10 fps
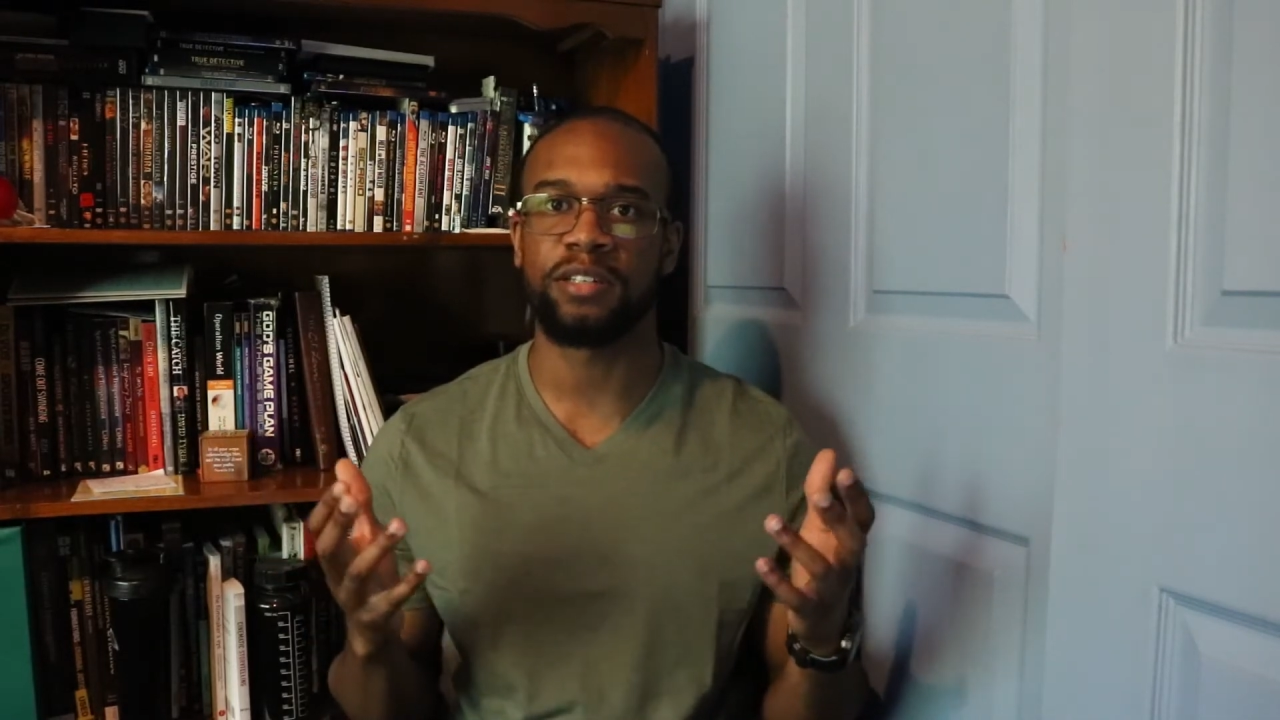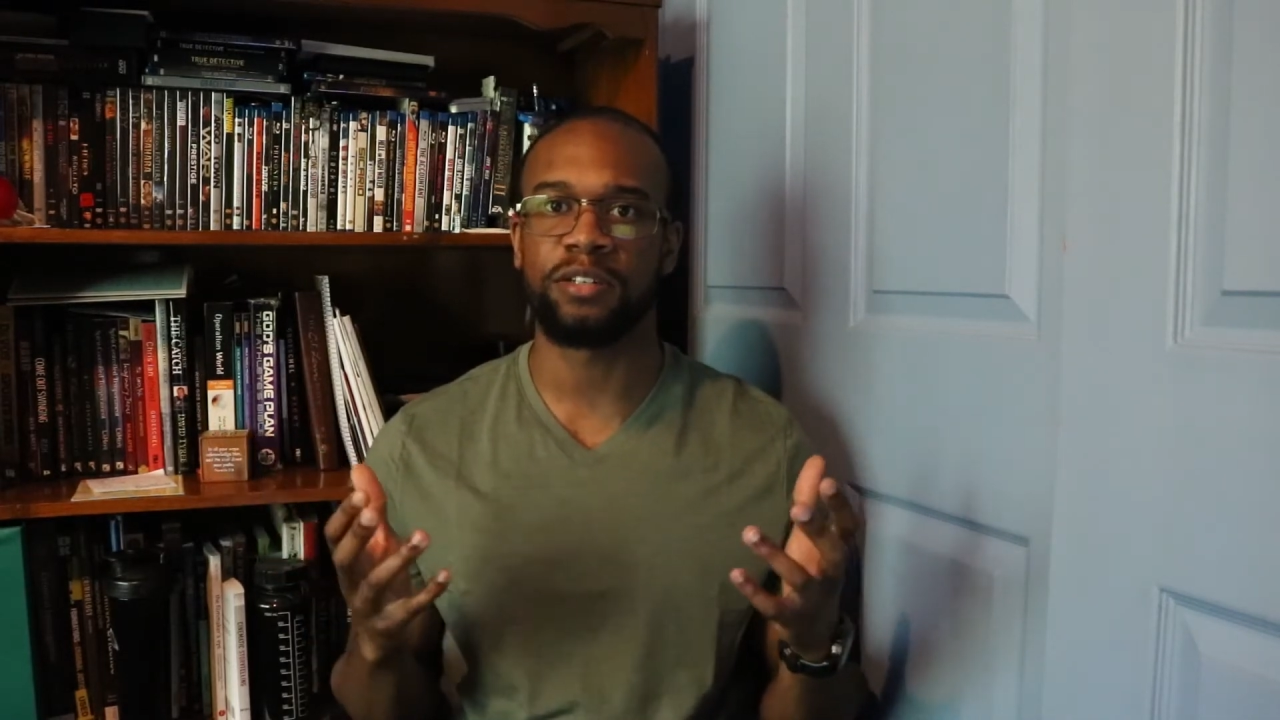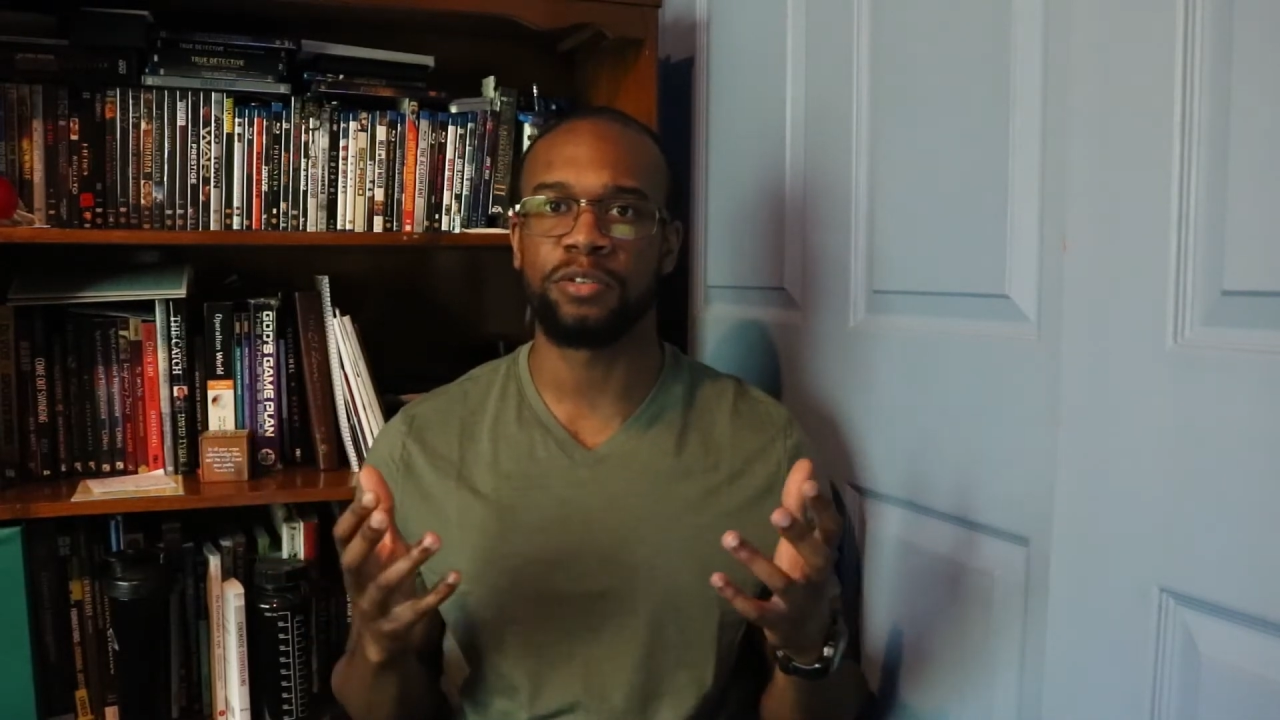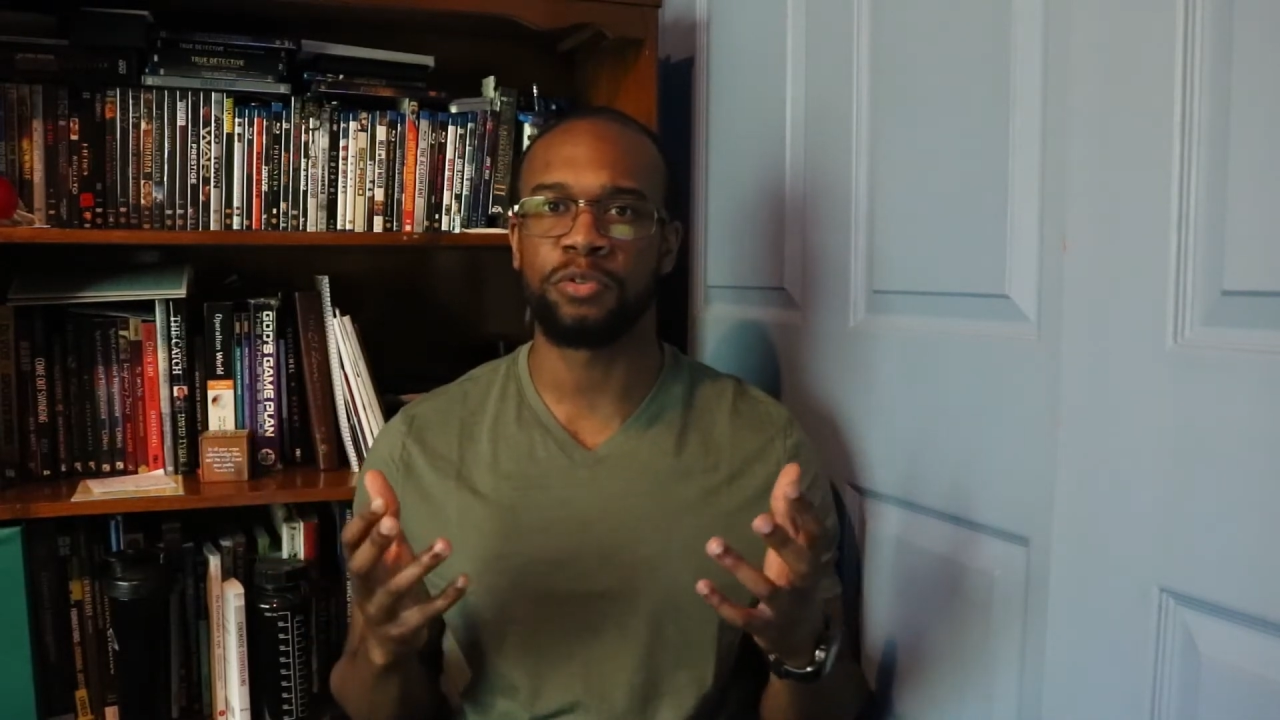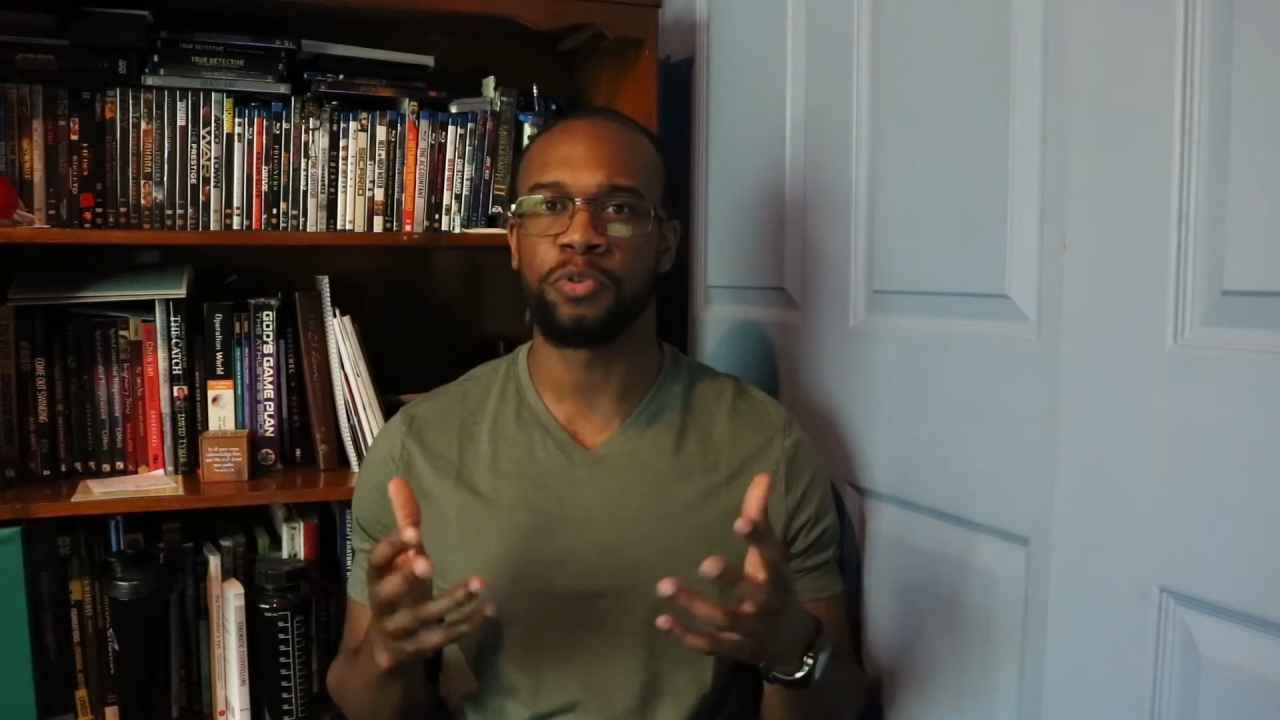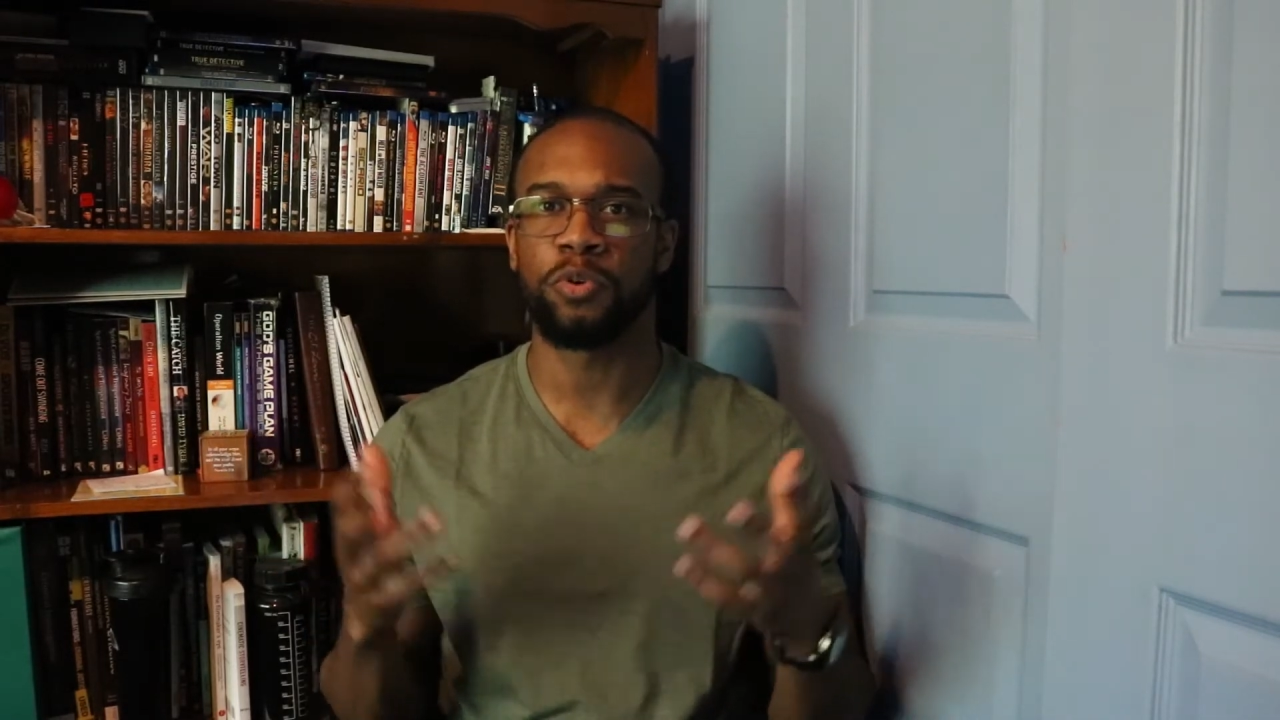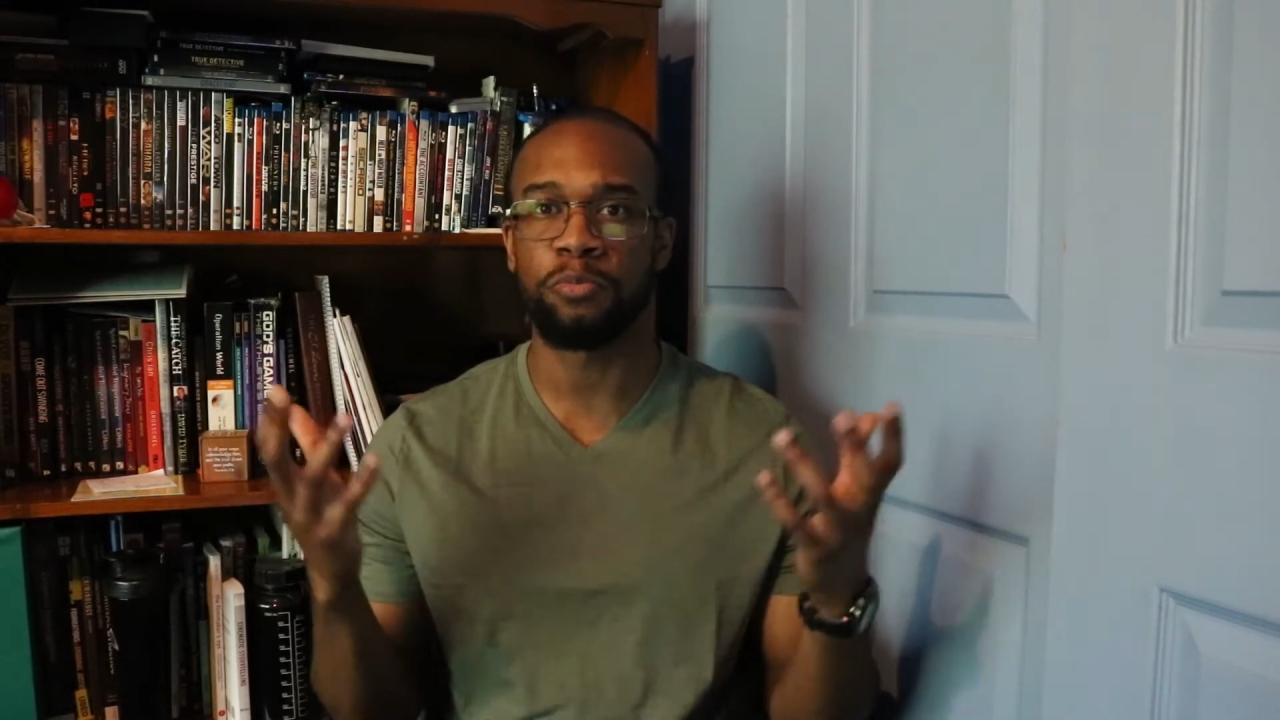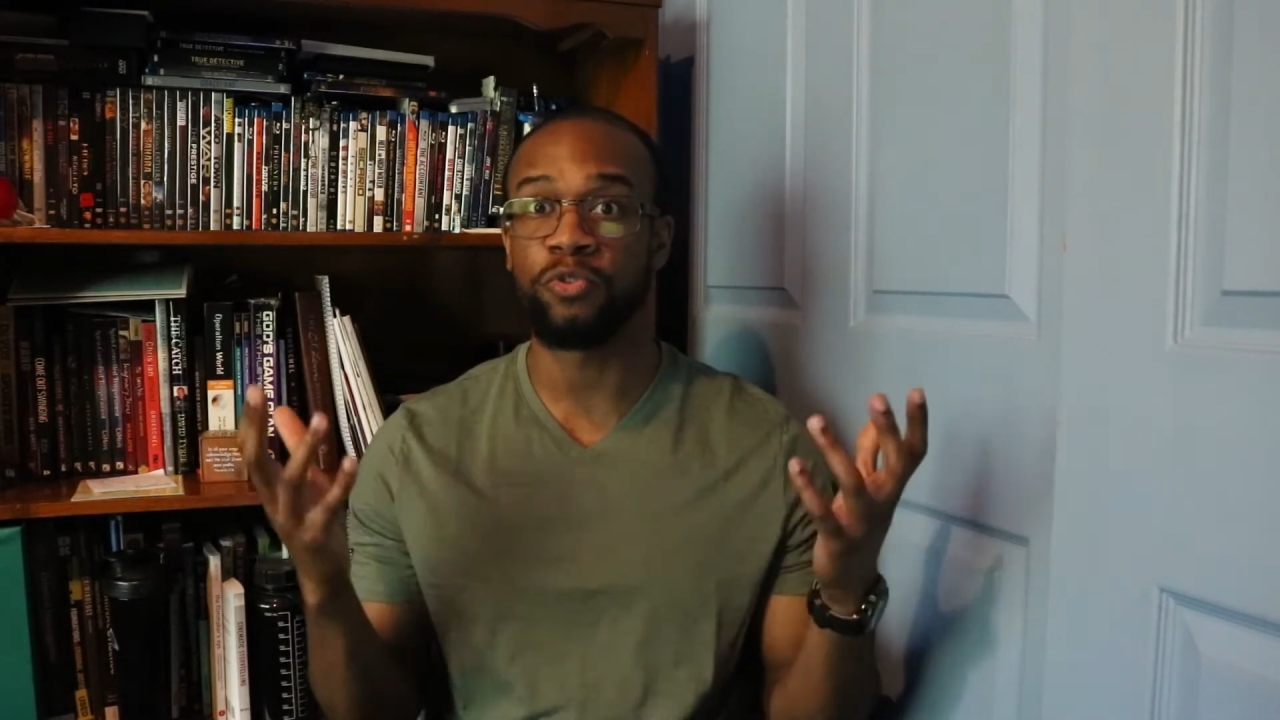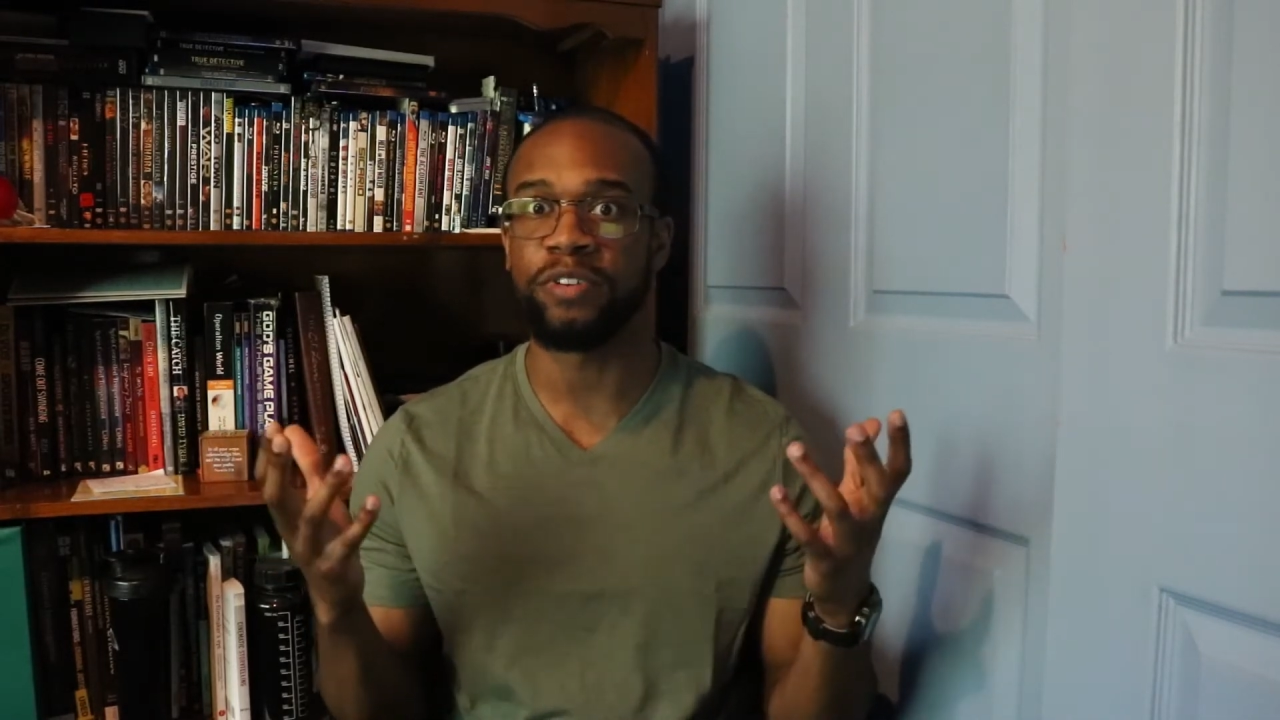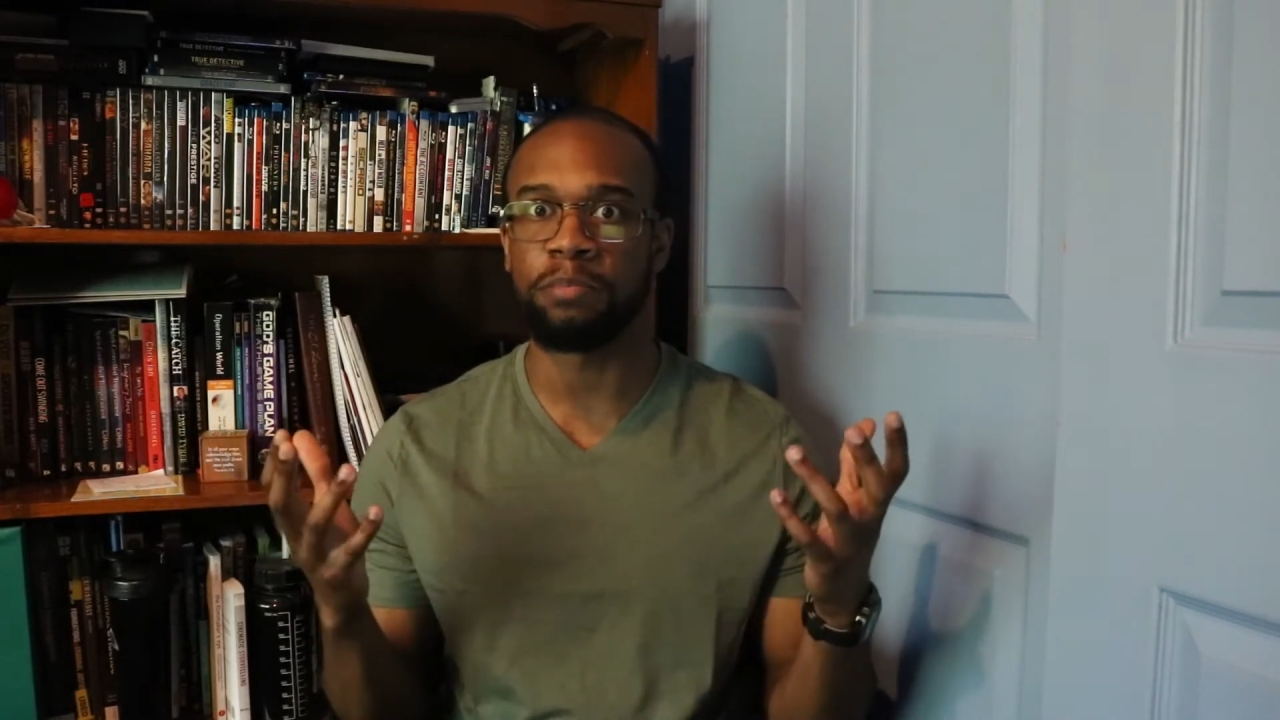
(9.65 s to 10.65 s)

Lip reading: to do a movie